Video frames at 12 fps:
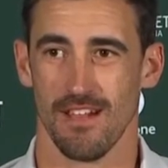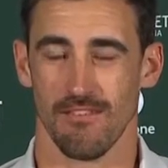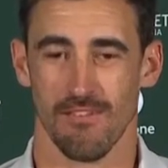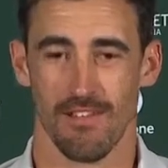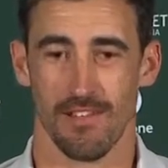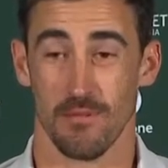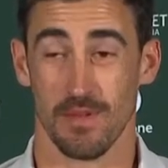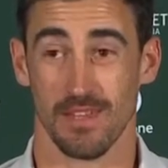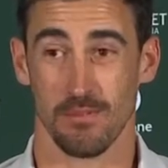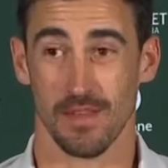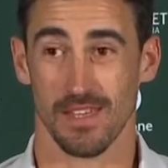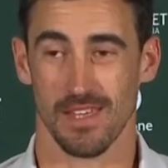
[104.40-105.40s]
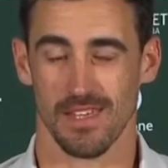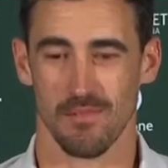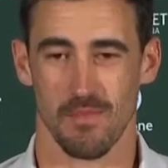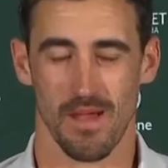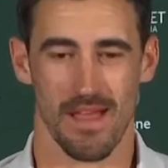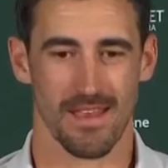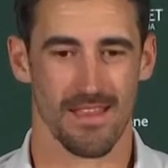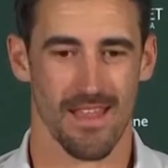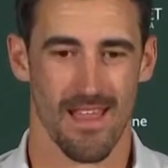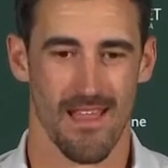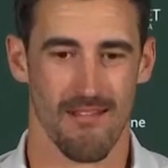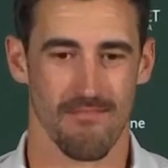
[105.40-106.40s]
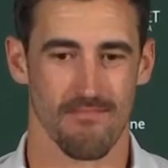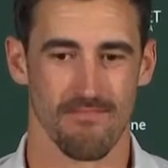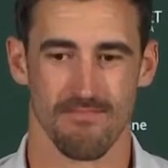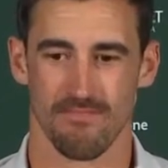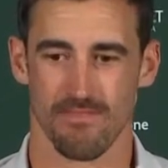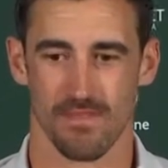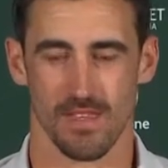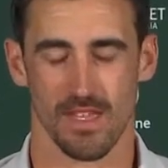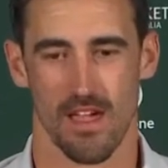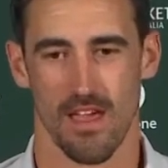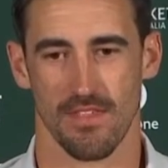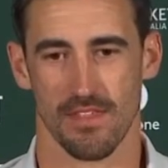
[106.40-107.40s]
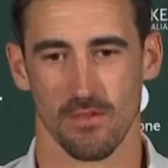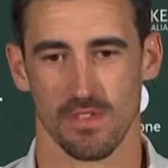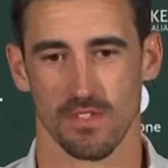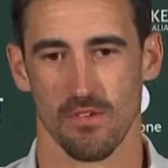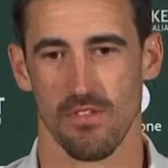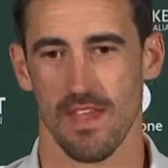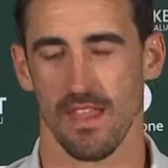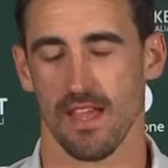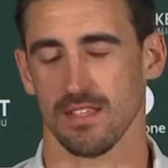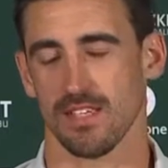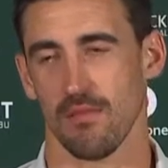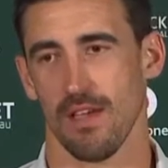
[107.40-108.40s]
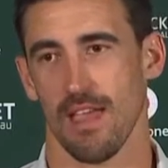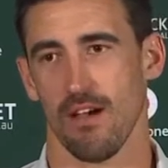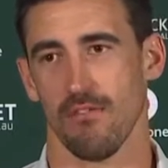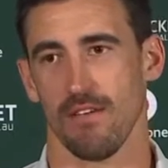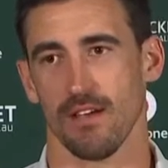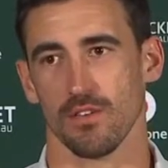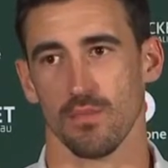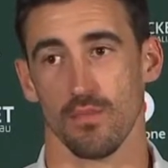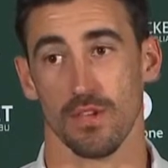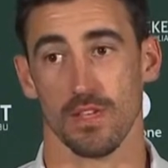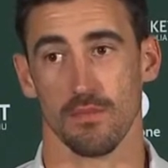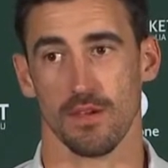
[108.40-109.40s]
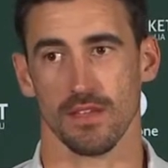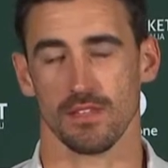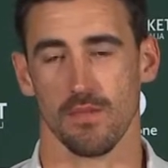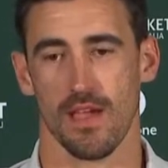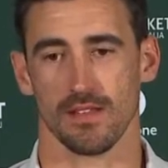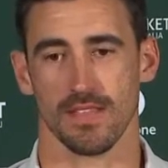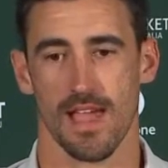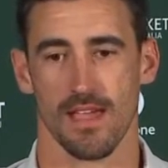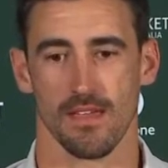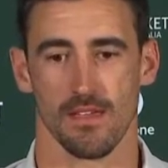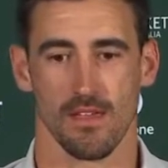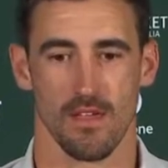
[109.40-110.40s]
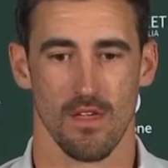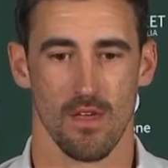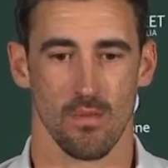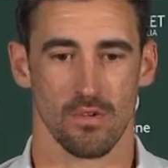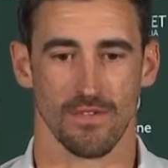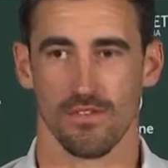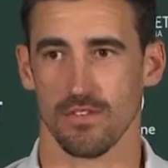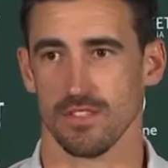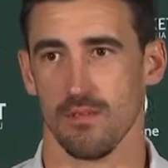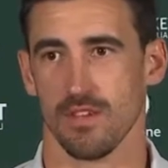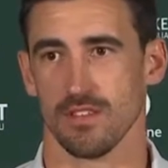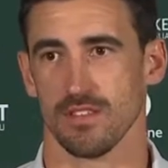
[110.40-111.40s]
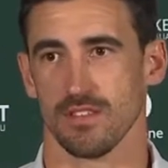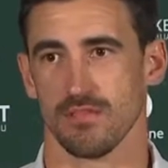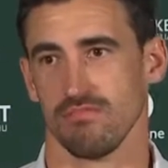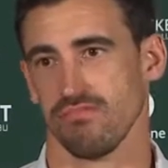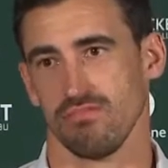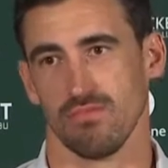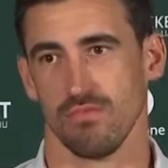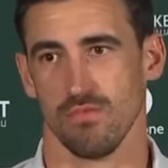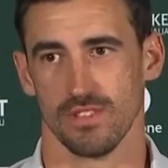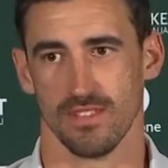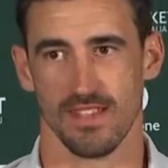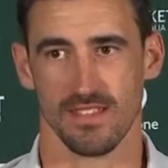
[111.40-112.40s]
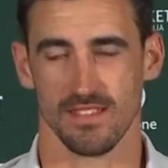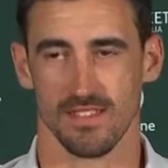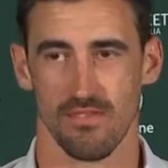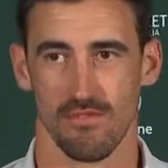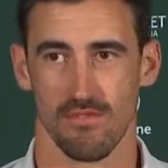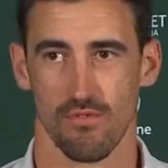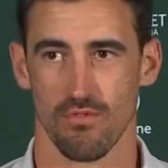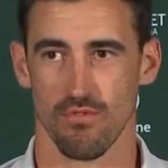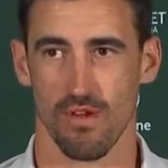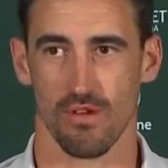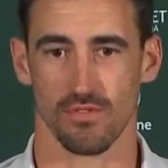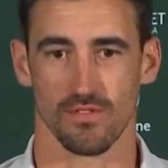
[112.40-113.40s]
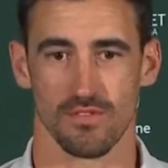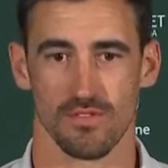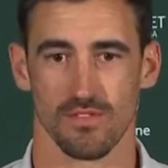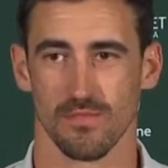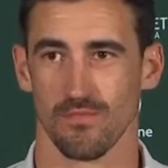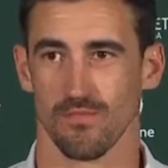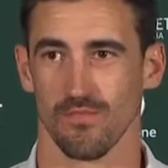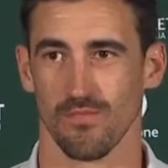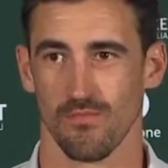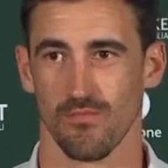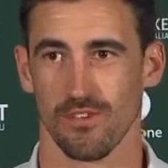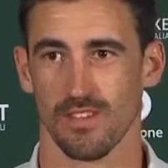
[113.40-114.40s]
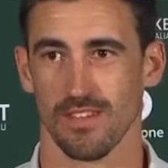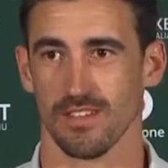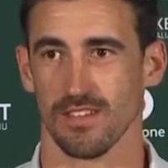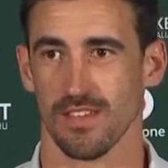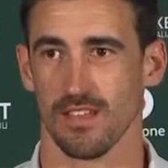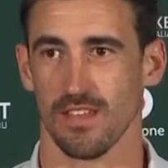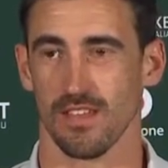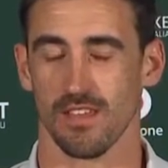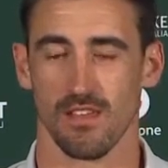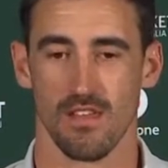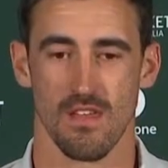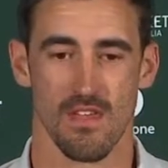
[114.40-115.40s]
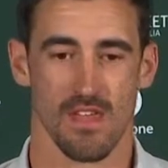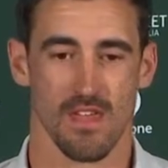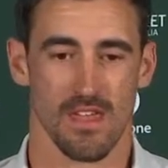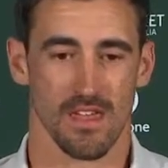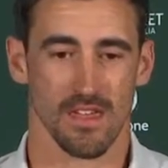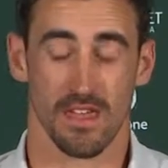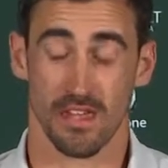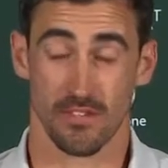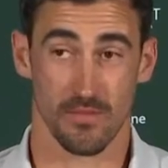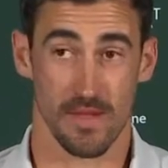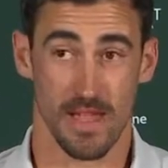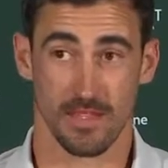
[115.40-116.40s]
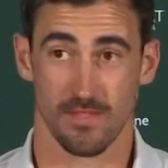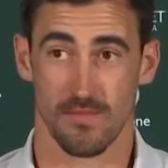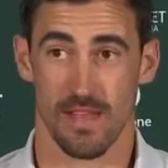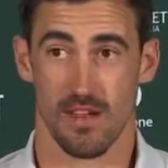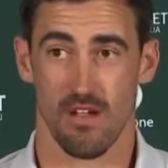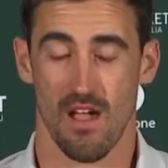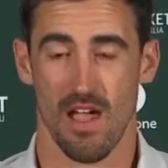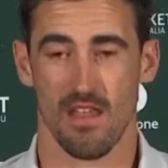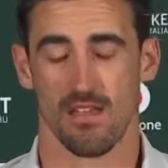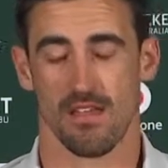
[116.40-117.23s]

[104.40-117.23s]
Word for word: fellow, a big kid, but yeah, I think we saw that last summer, how valuable he could be to our attack when you've got someone that's, what is he, nearly 7 foot, who bowls some pretty decent click, get extra bounce from that height.